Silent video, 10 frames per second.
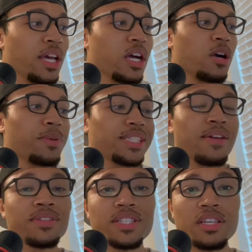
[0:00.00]
a
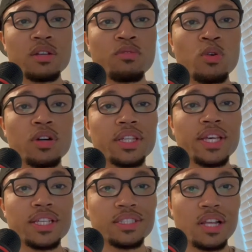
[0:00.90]
17-year-old
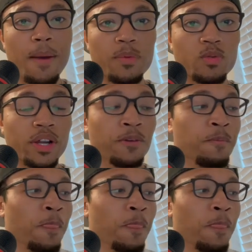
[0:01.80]
alleged Morant